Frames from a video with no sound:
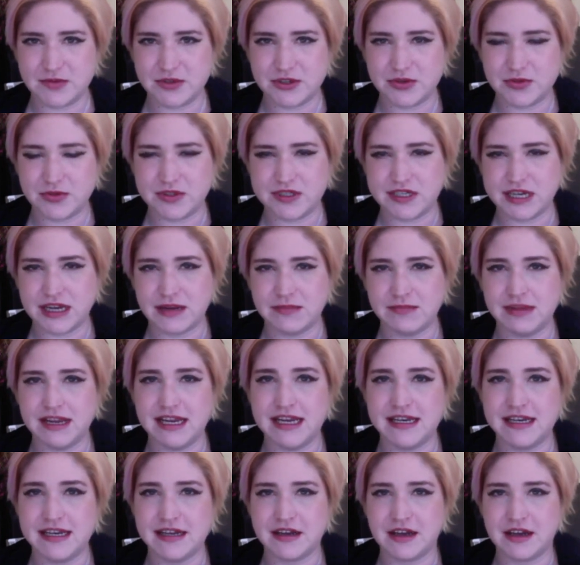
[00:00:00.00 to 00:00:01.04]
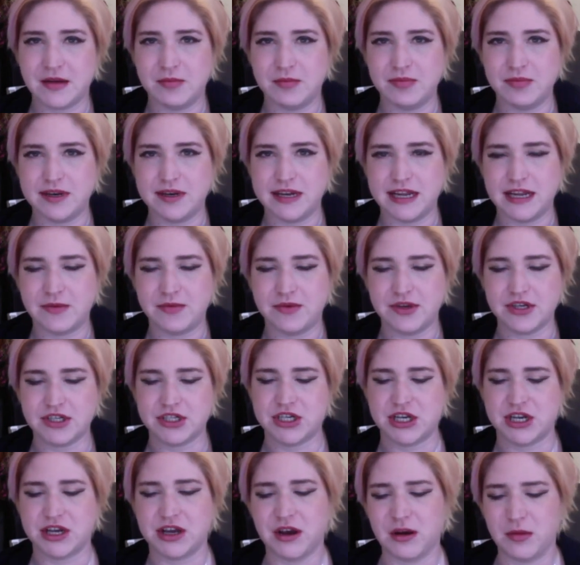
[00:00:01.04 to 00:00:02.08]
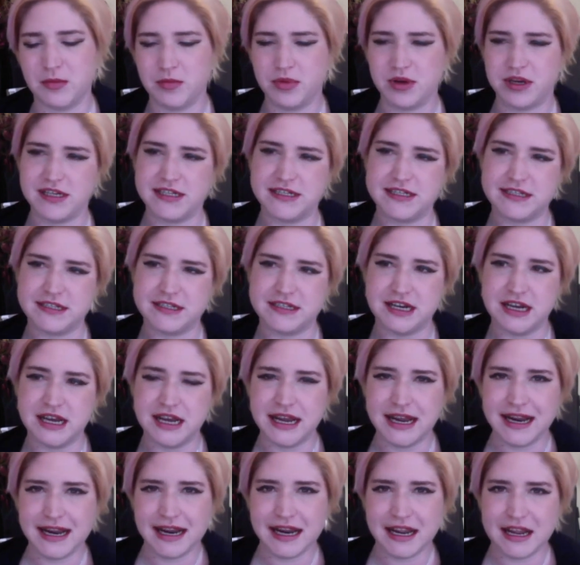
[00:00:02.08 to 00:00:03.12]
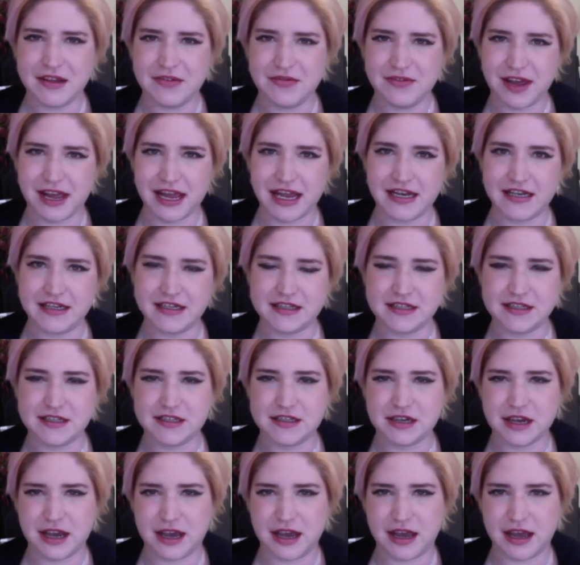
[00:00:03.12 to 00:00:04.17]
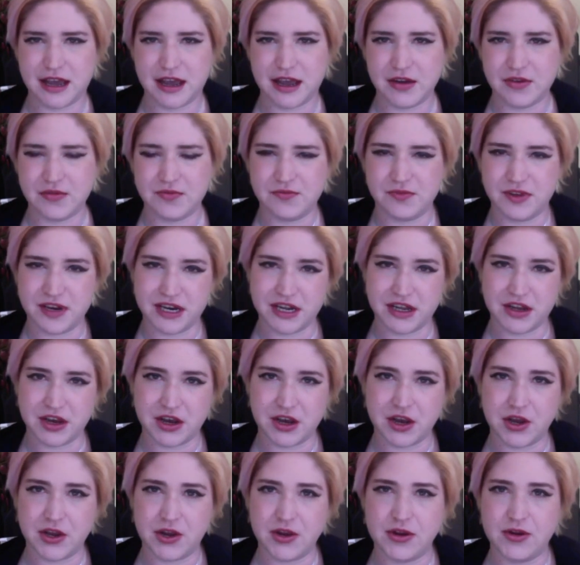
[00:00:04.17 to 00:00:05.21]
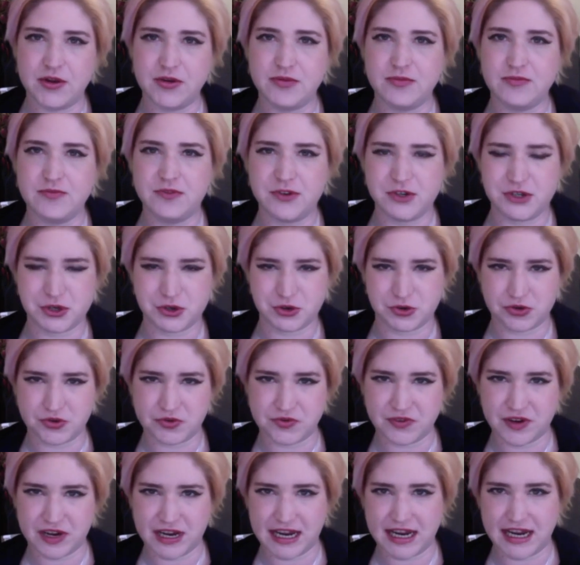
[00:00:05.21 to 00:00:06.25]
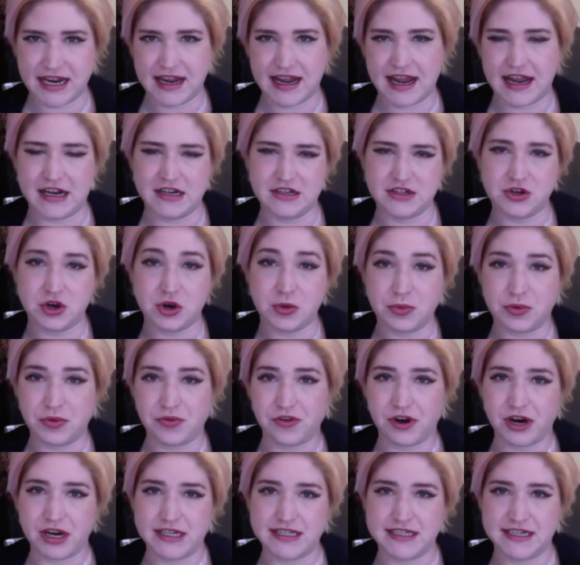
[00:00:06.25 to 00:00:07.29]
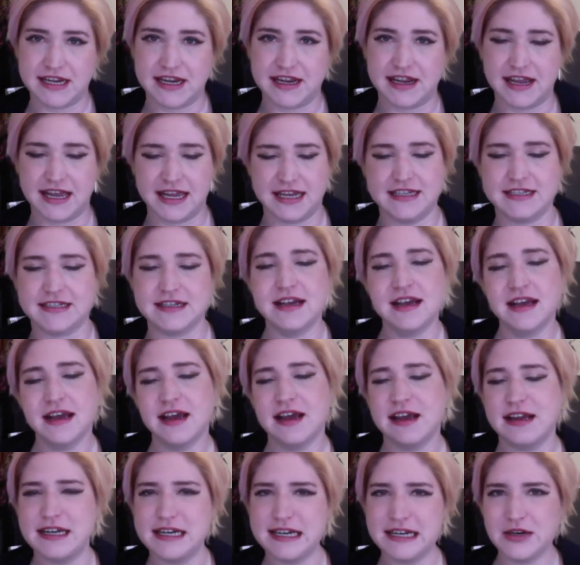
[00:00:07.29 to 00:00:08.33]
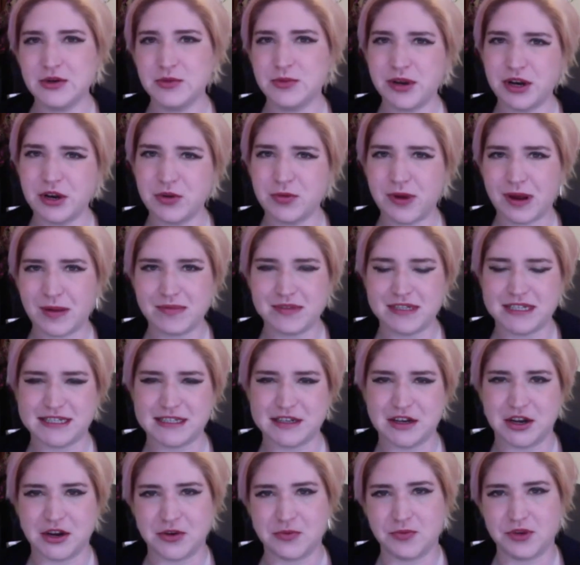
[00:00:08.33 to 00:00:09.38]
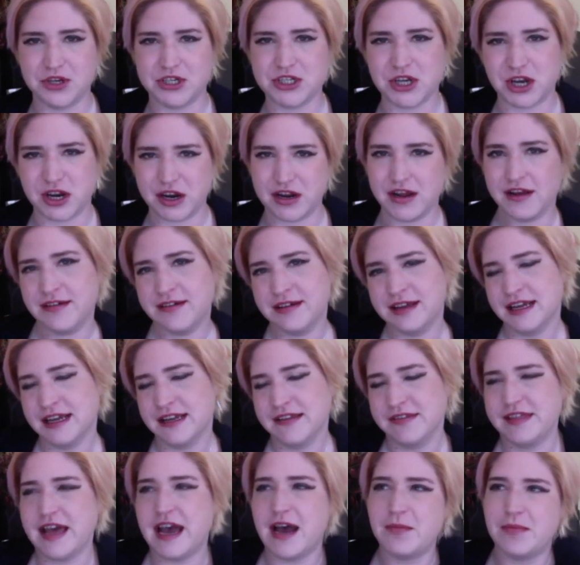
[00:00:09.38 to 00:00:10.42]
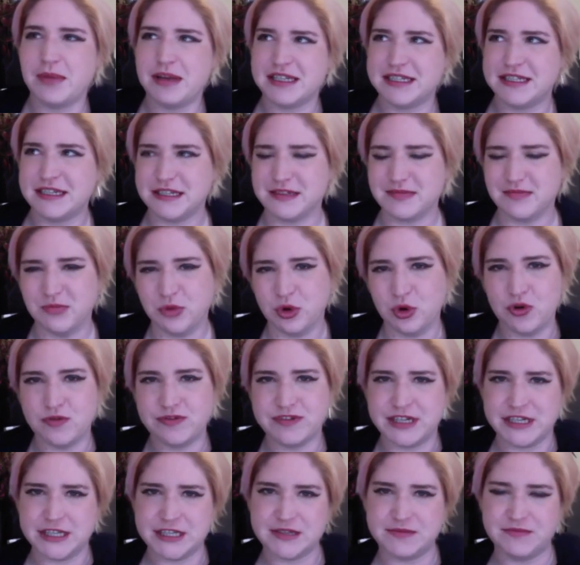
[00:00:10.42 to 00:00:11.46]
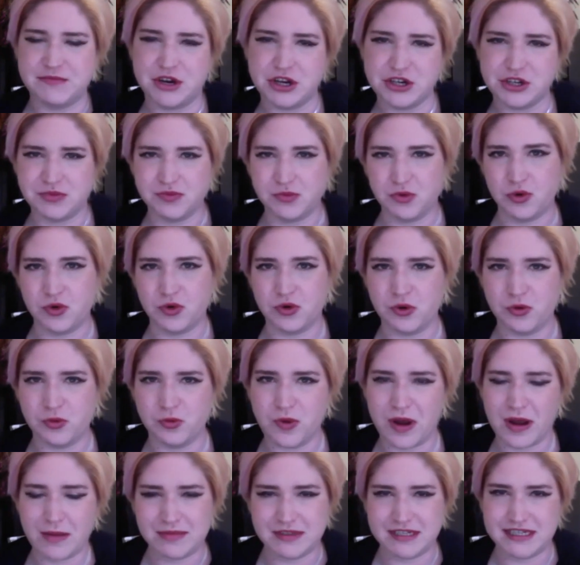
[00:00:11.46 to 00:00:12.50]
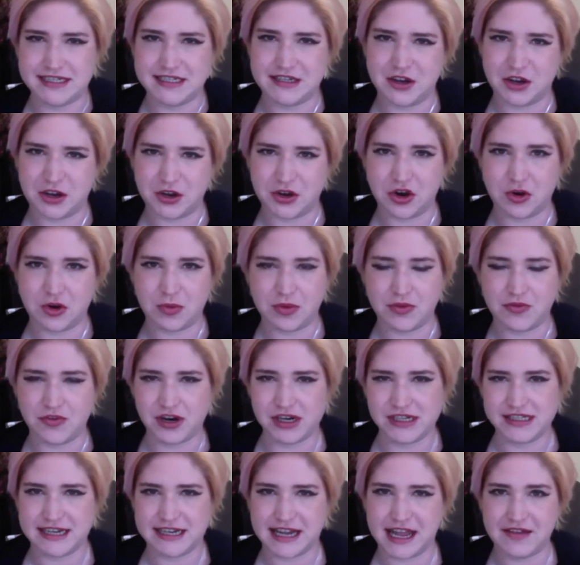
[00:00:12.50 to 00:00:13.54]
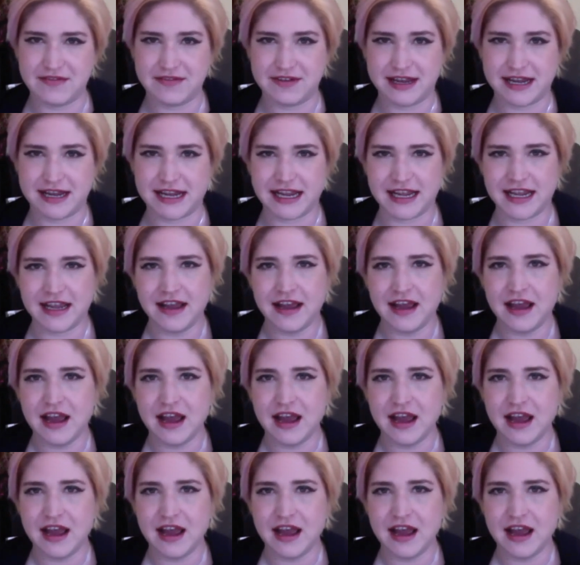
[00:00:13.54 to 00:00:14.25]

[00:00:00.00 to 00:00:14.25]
which was a media company, which encompassed events, video, photography and copywriting and a little bit of web design, which kind of that business morphed into much more web design, copywriting heavy.